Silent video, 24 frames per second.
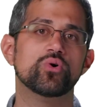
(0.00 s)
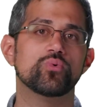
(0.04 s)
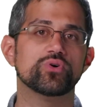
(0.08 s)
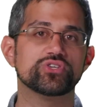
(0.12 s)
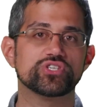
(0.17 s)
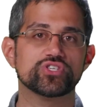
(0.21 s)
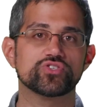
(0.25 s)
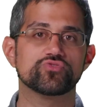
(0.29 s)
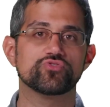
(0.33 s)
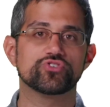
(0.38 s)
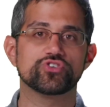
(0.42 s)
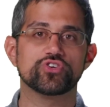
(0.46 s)

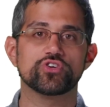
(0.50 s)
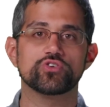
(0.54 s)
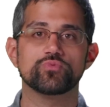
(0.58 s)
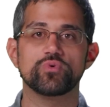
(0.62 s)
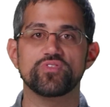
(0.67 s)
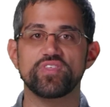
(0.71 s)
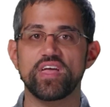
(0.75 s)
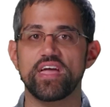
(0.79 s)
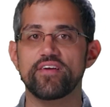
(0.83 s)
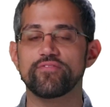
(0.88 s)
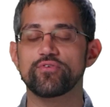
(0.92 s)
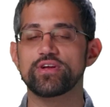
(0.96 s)
which is returned
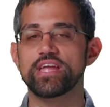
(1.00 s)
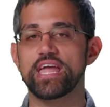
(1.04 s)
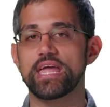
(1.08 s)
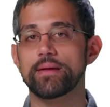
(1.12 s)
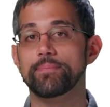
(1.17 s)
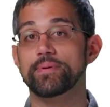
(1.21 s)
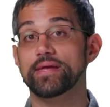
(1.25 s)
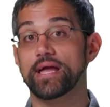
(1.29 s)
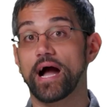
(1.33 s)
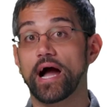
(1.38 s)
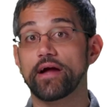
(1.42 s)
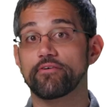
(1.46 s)
with every
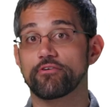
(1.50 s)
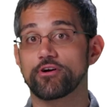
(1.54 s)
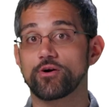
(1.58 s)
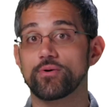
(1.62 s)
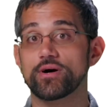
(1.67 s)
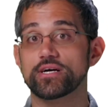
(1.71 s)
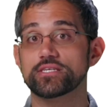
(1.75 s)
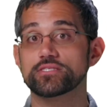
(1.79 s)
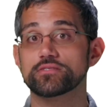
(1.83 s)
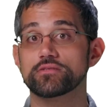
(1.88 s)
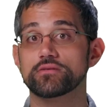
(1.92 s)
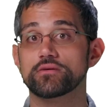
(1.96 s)
API
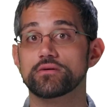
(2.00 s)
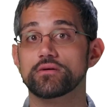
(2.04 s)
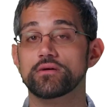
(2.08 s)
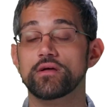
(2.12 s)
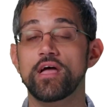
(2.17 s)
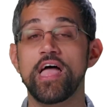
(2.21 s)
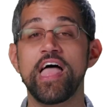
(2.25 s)
request.